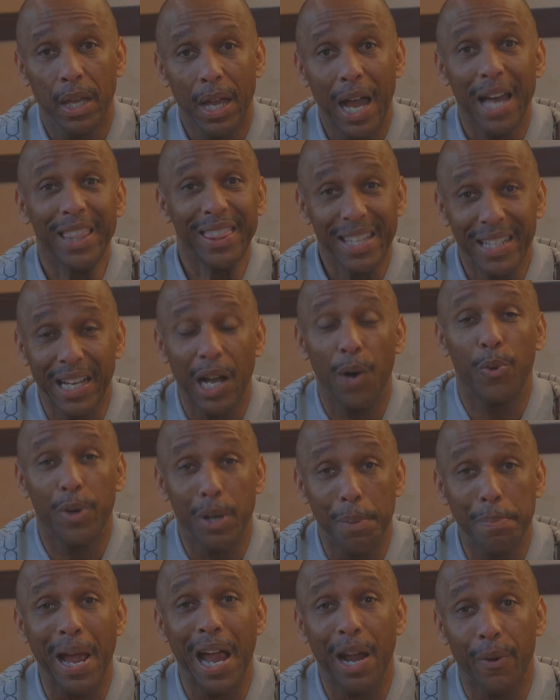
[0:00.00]
I think I want
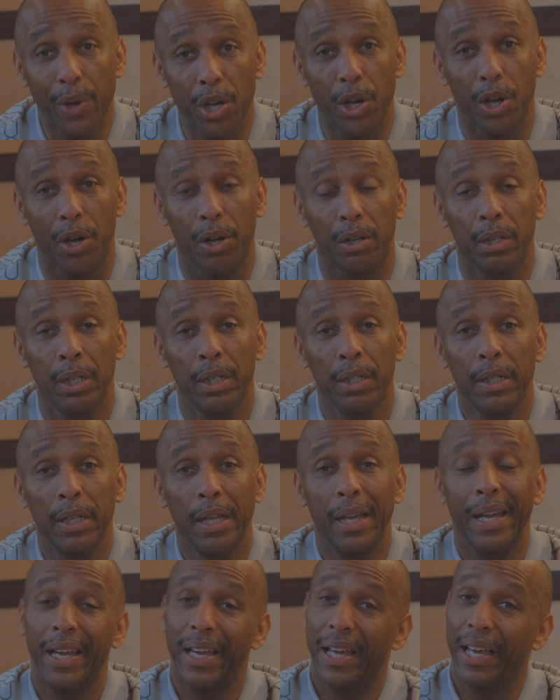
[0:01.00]
to marry her.
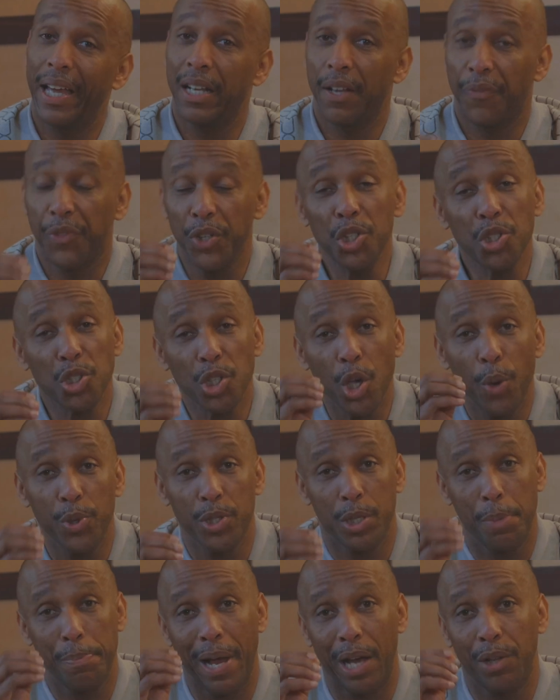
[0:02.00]
And if this show
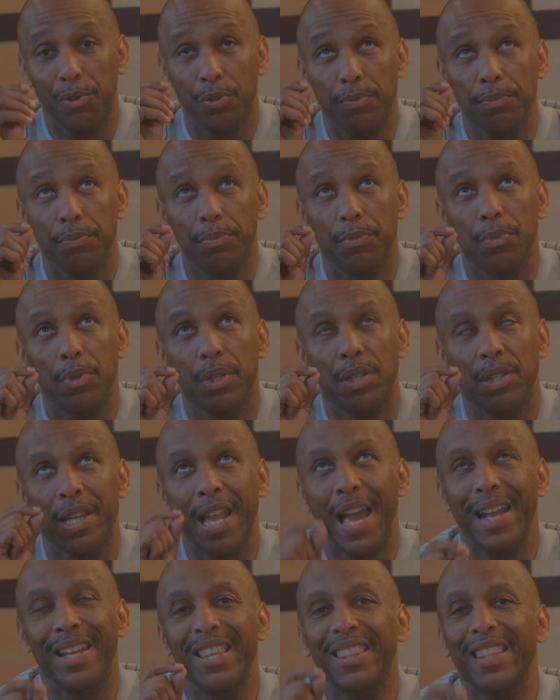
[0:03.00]
was about
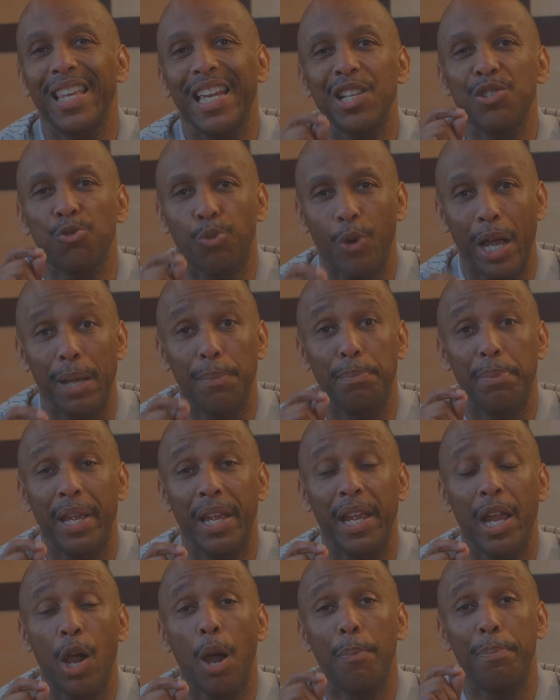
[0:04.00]
getting things right,
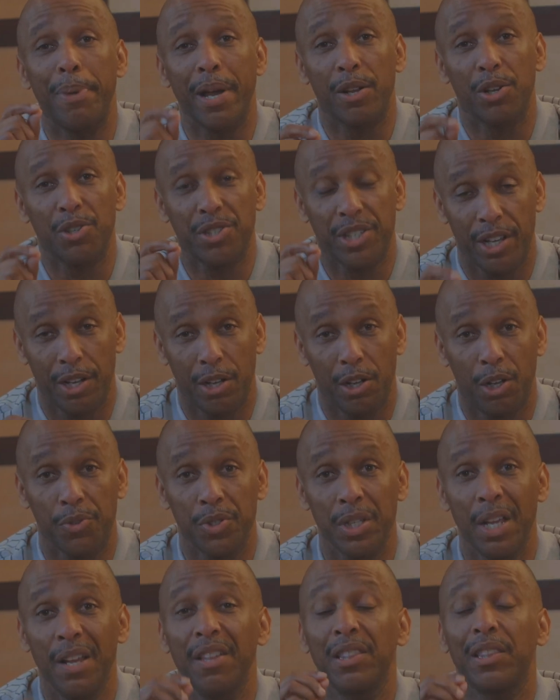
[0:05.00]
being our better
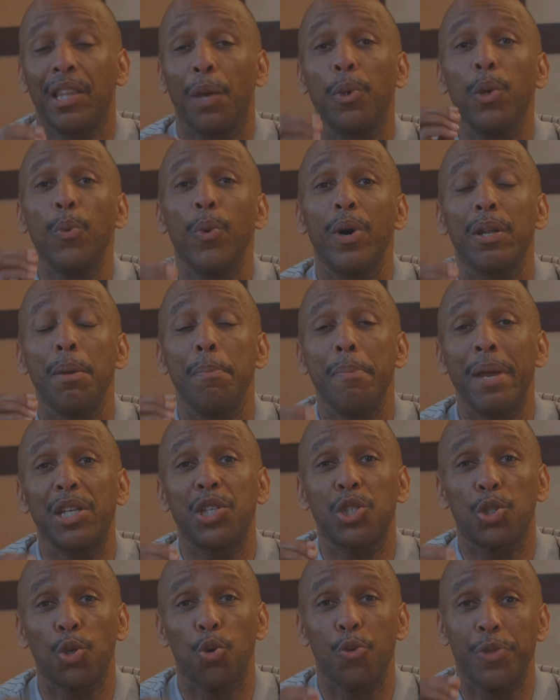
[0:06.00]
selves, then we want to make
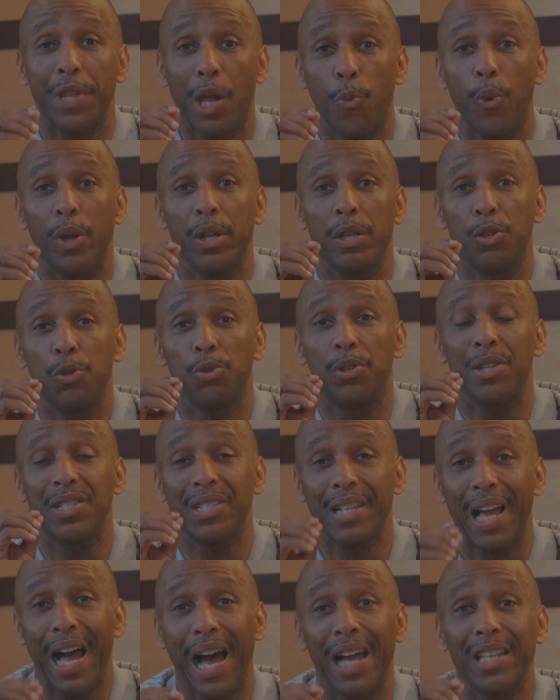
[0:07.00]
sure that when you
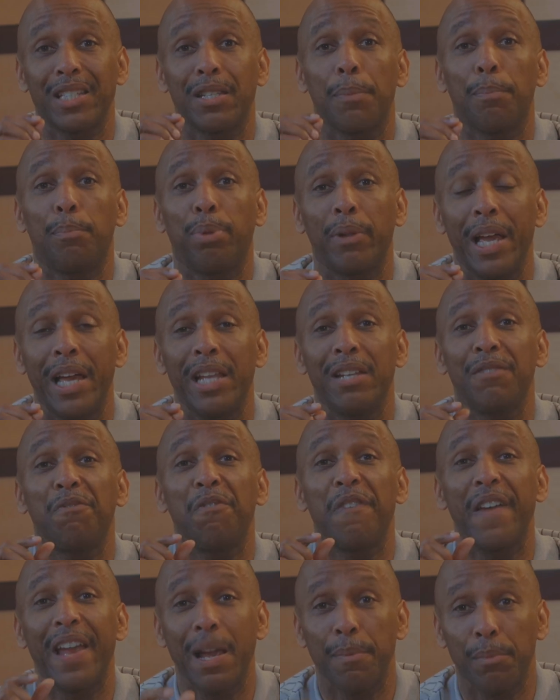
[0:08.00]
decide to blend
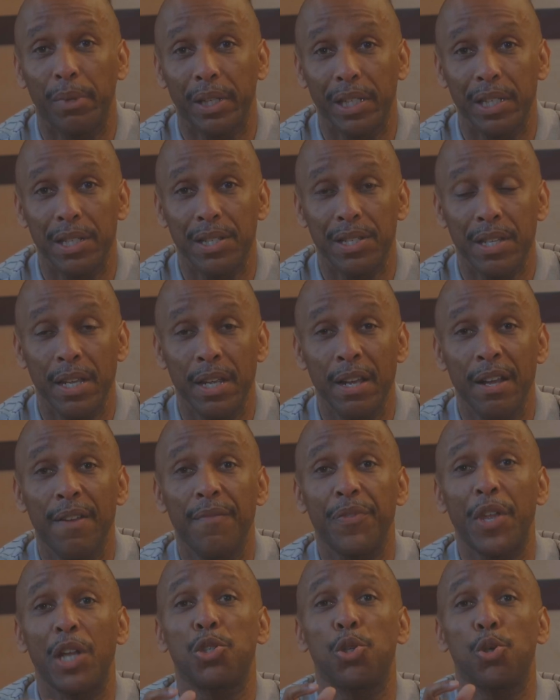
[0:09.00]
families,
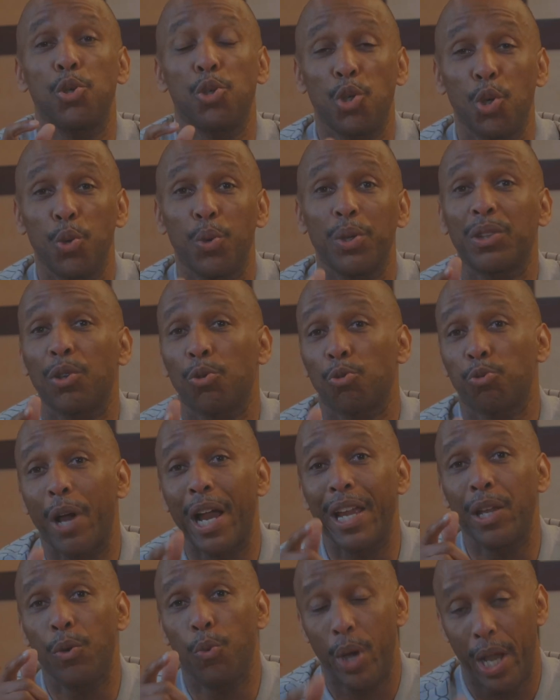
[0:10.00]
that you do it the
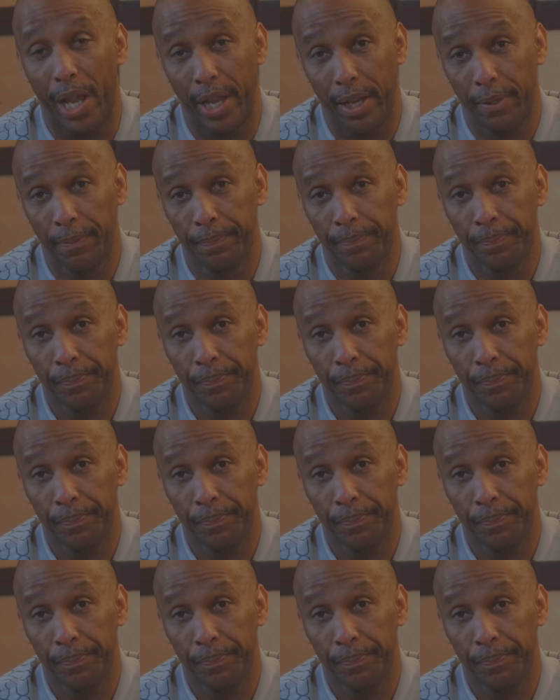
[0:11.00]
right way.